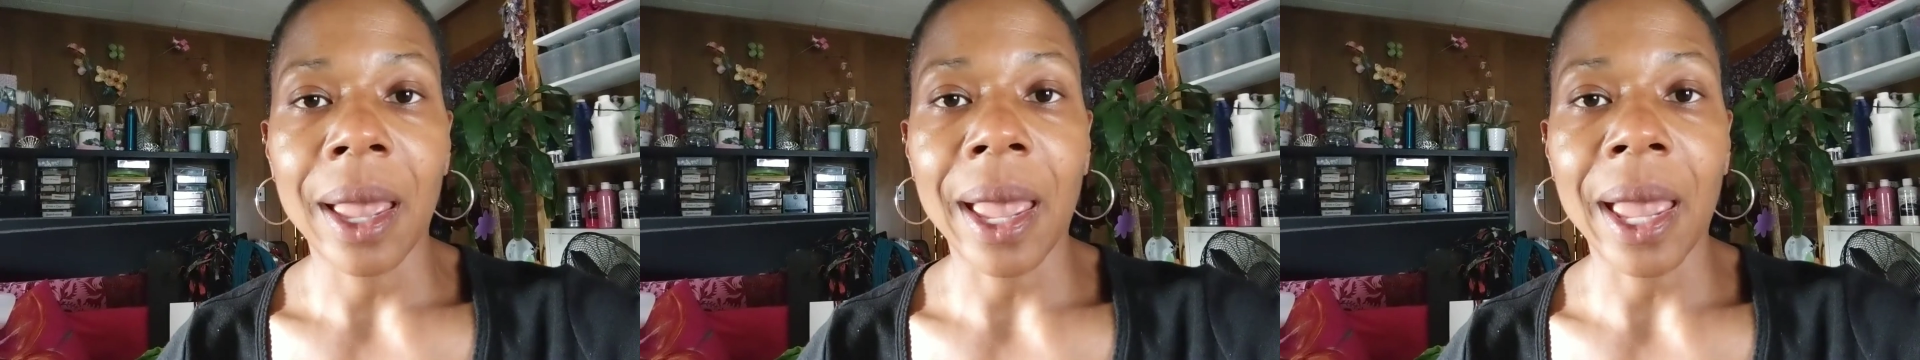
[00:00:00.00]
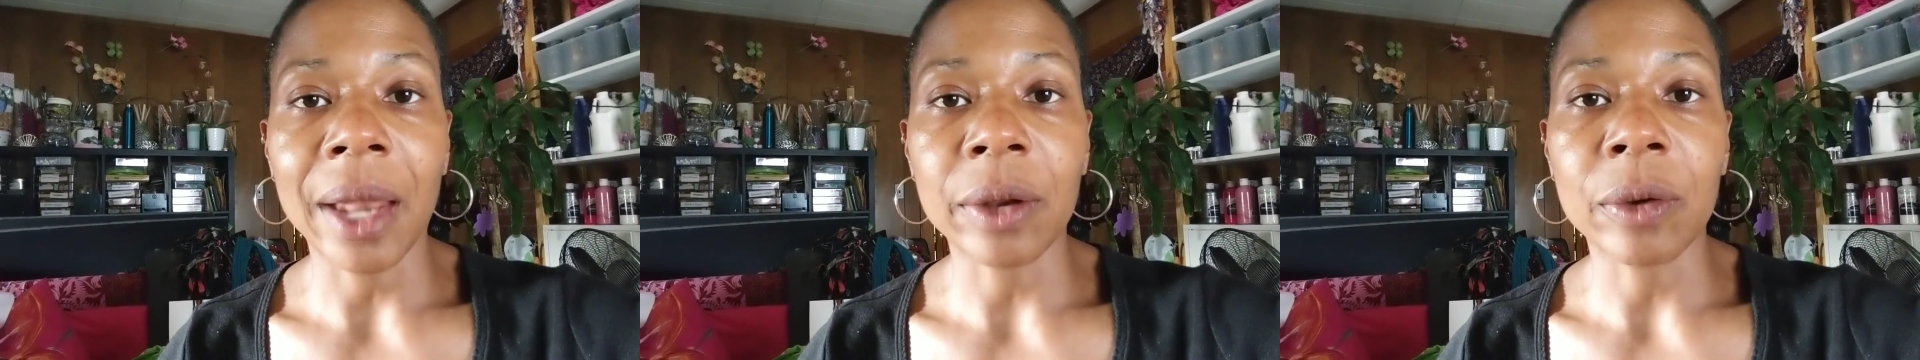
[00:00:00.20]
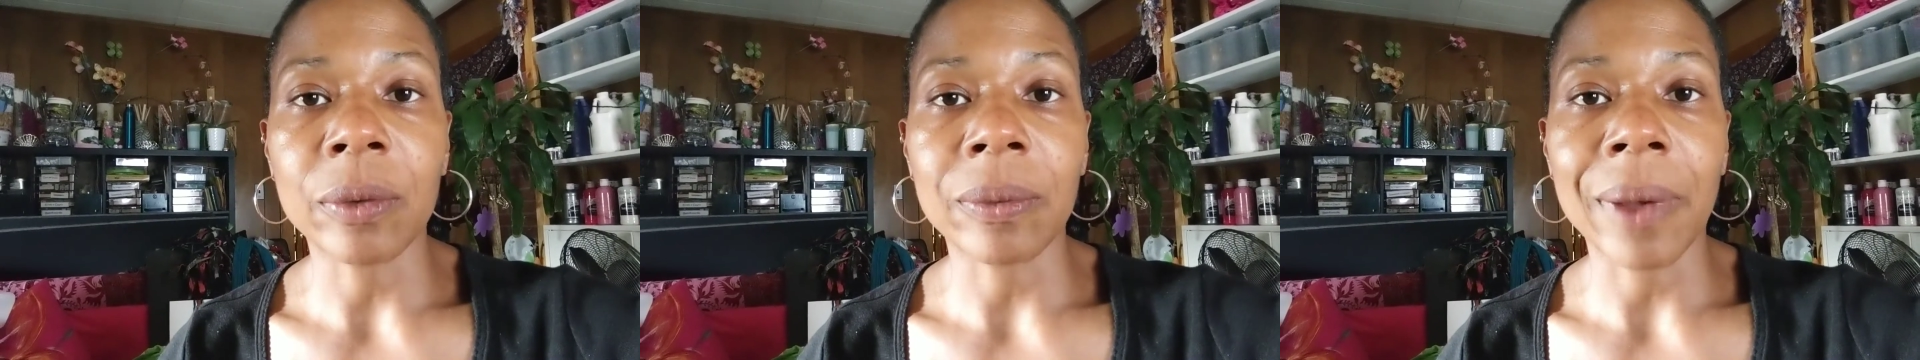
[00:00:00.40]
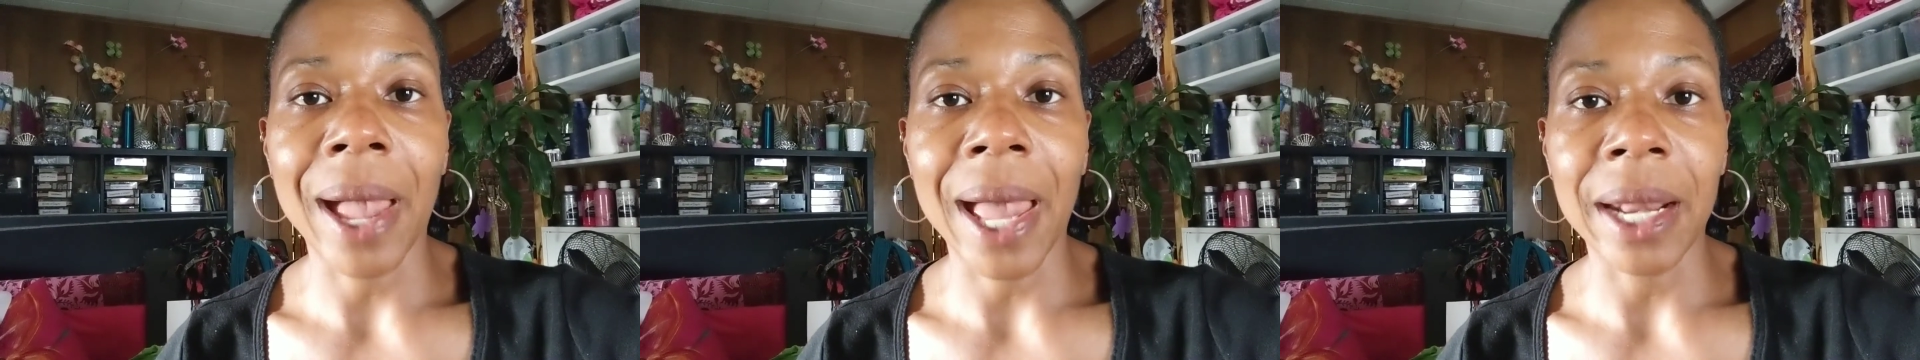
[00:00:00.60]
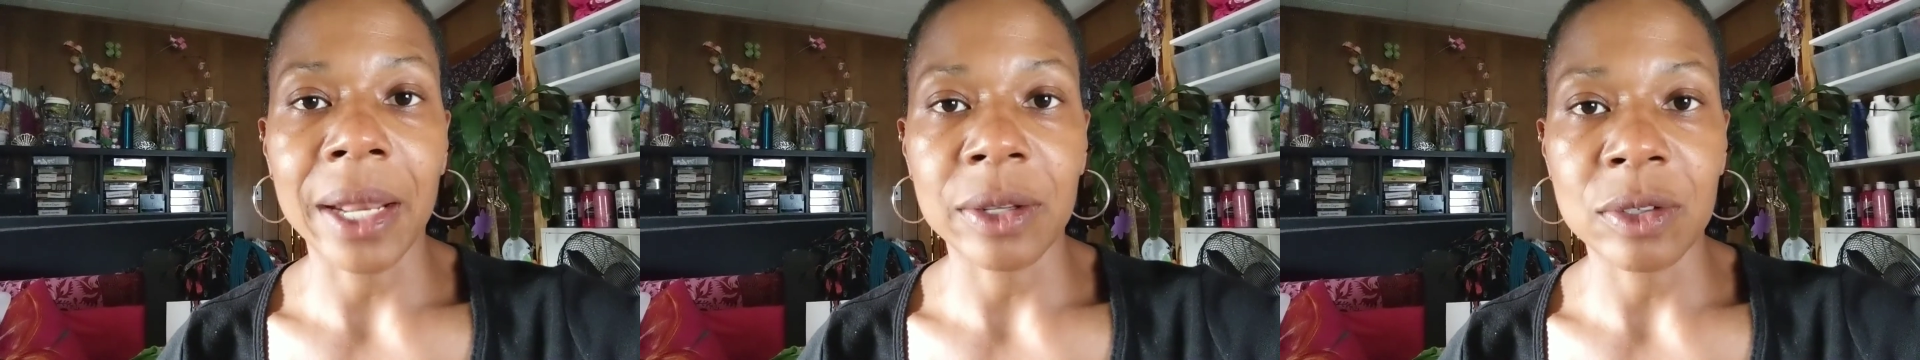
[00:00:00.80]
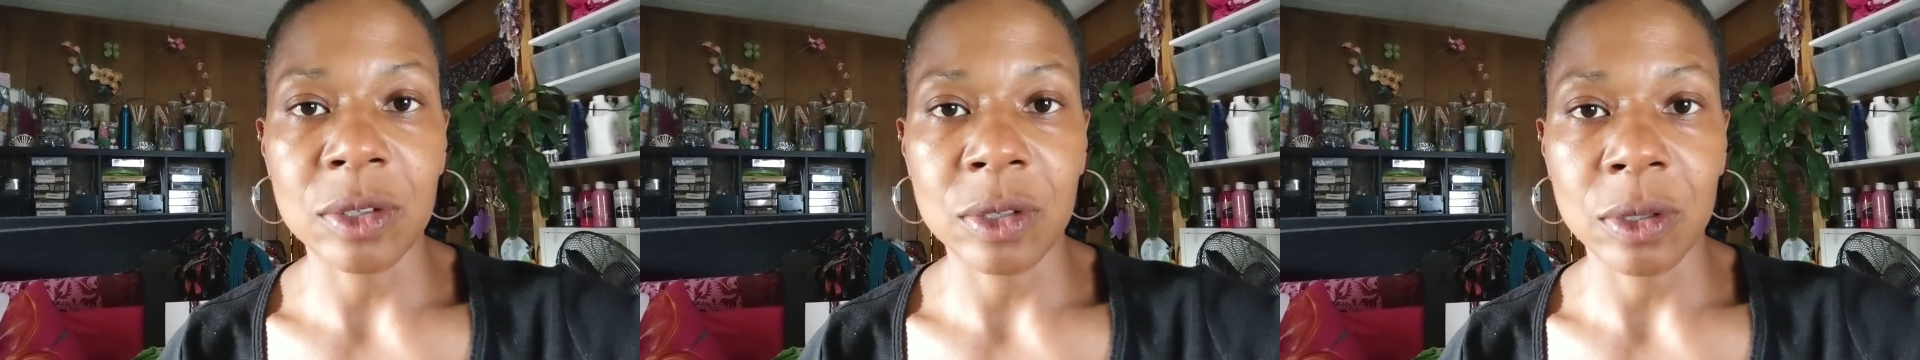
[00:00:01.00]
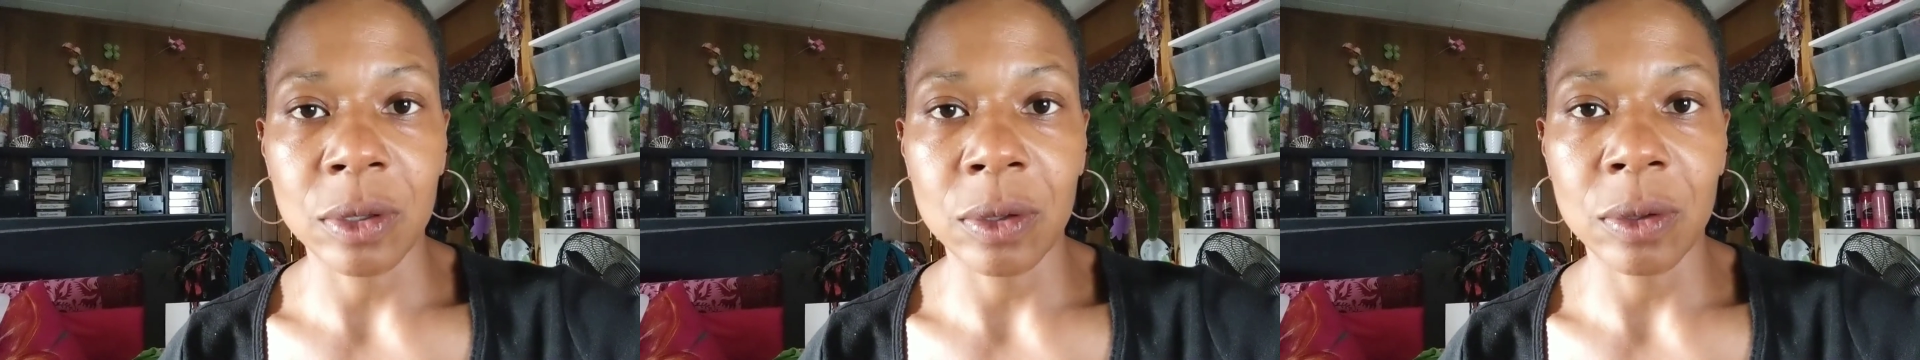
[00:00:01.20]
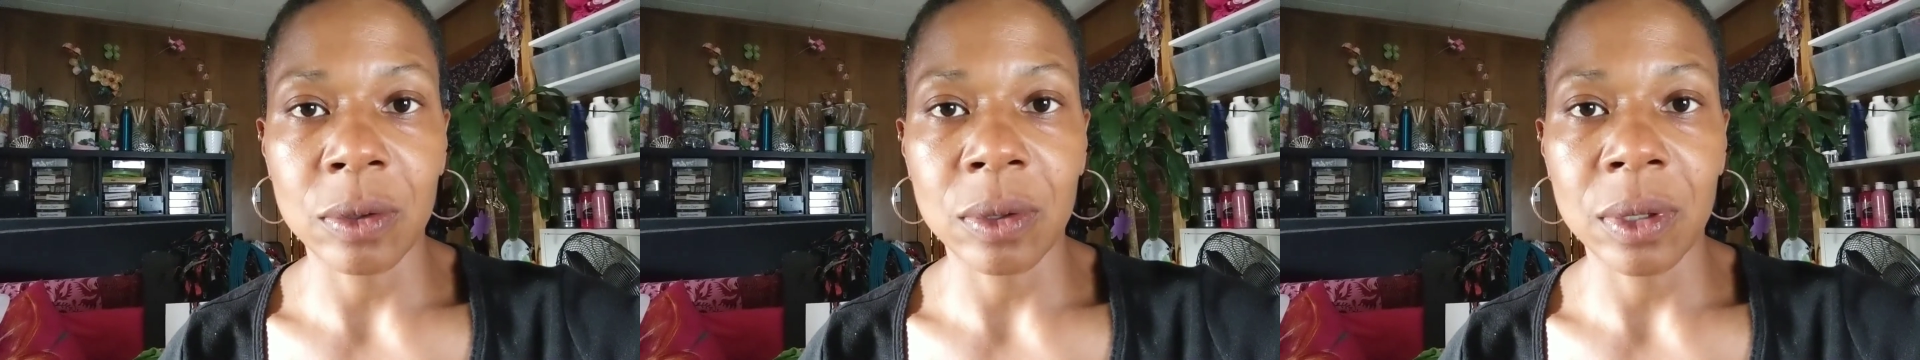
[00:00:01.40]
and
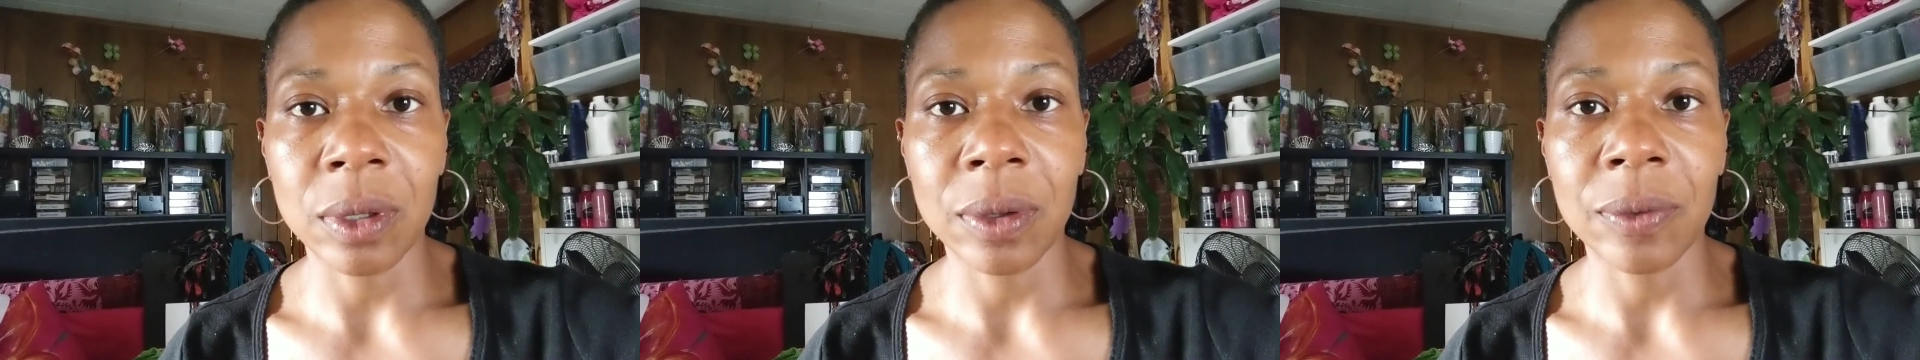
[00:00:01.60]
gratitude